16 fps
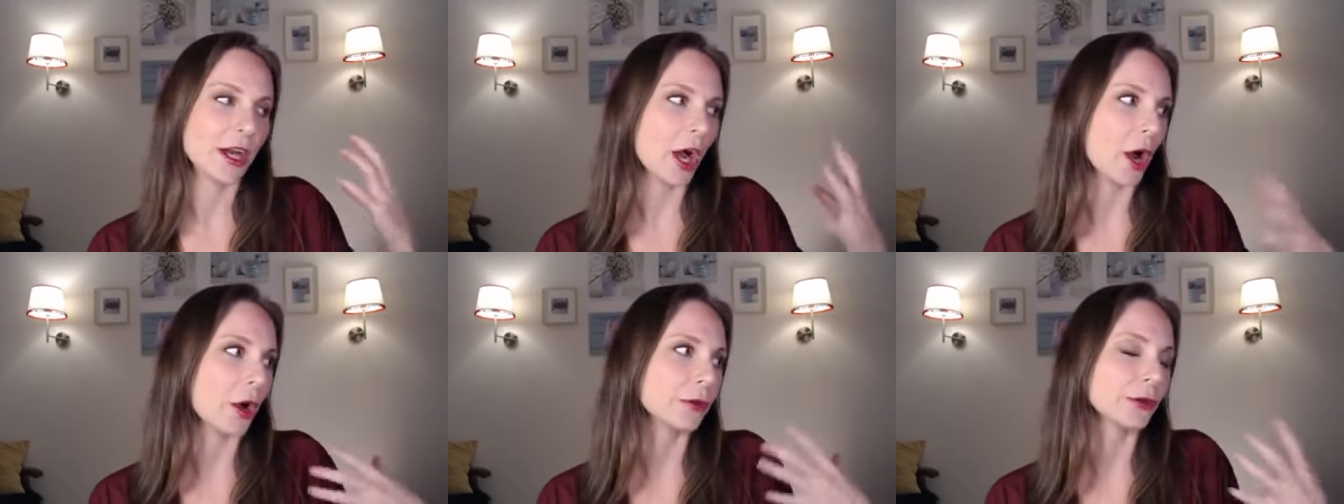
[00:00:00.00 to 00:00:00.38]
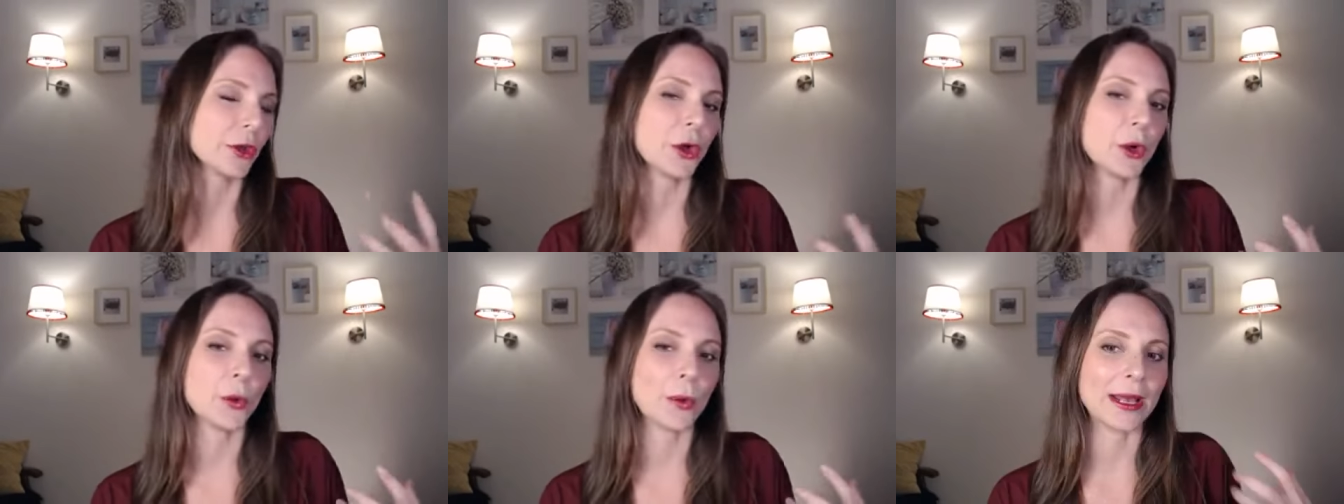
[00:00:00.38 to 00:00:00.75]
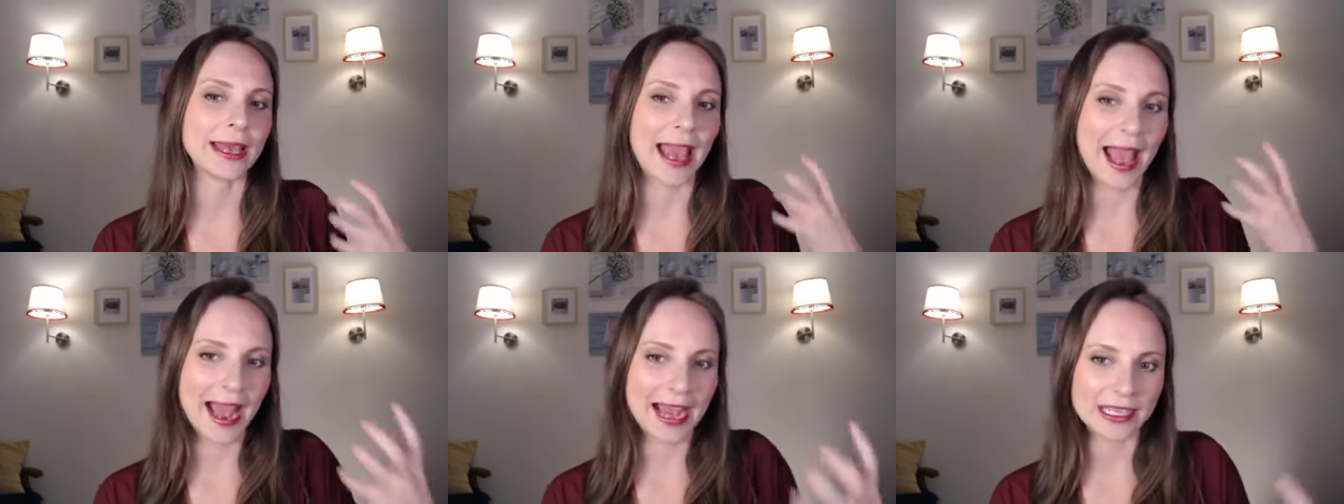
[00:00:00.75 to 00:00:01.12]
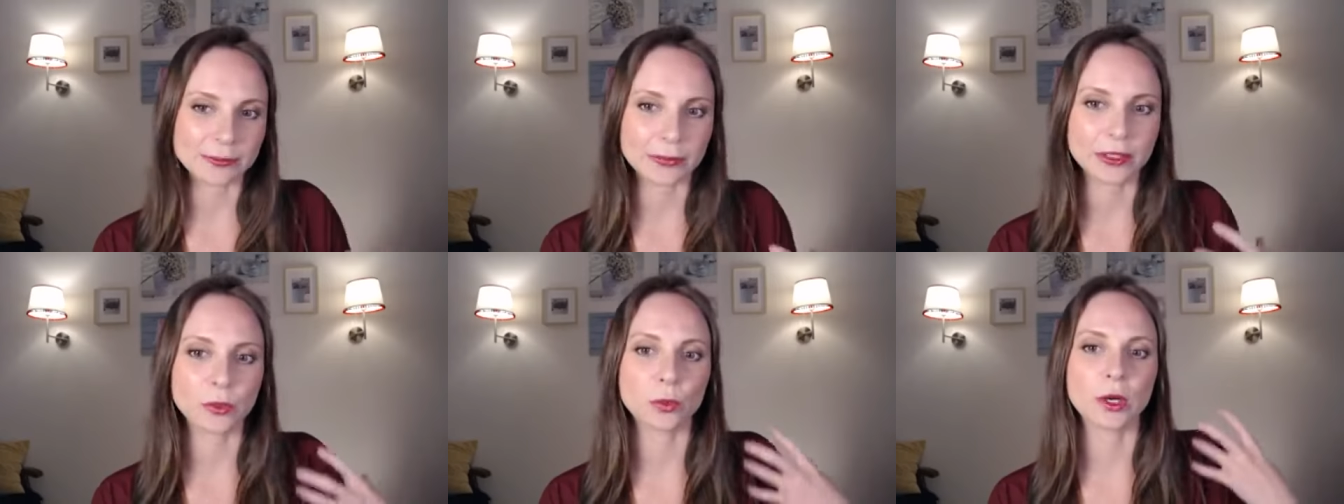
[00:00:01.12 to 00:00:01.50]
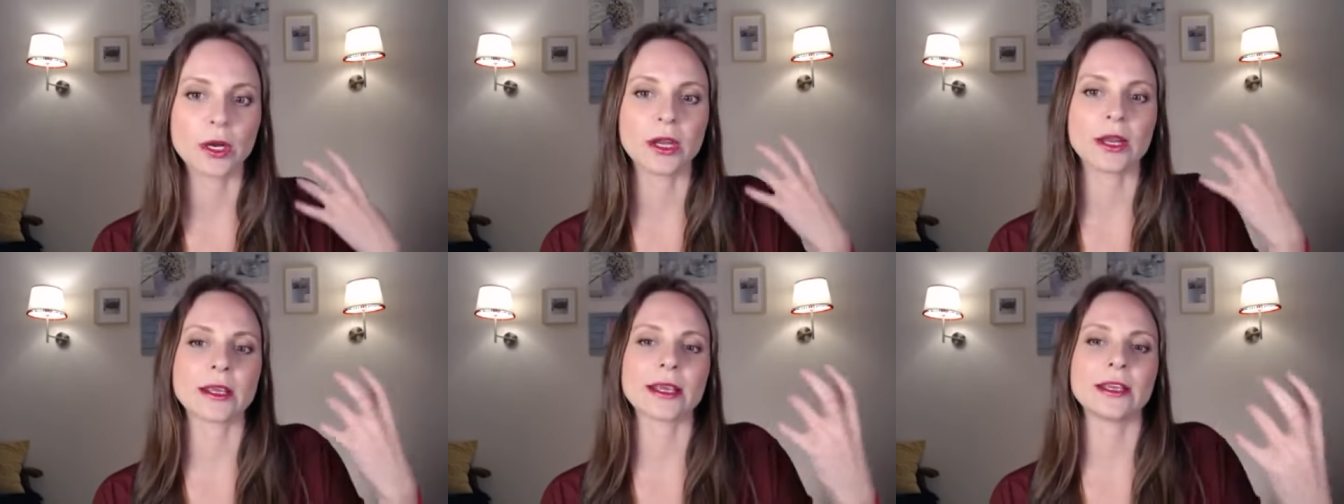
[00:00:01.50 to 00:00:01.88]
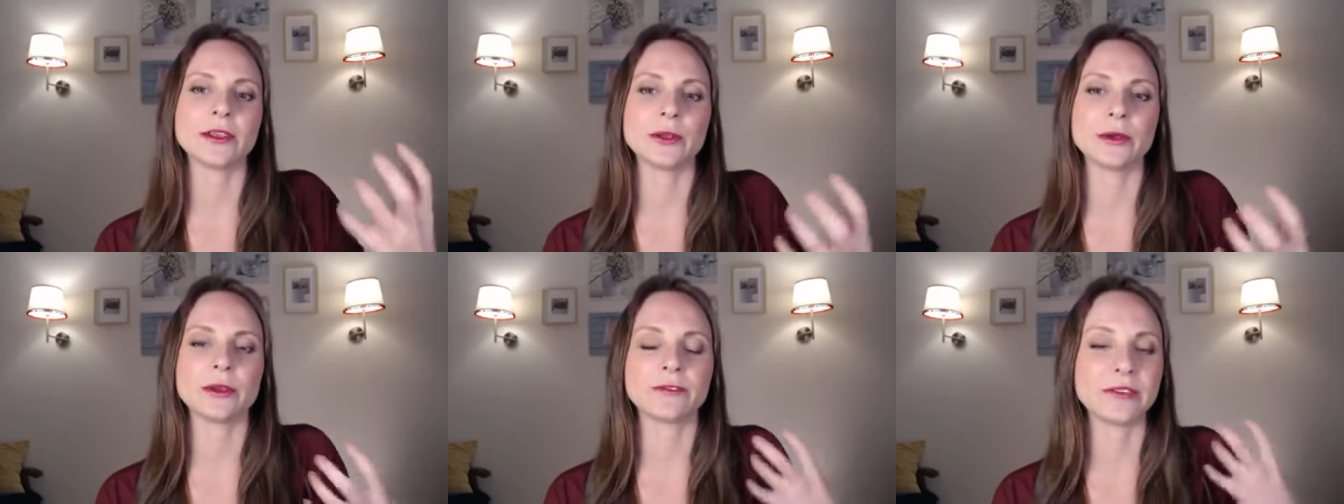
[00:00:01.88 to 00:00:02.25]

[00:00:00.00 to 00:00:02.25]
ongoing admin work and doing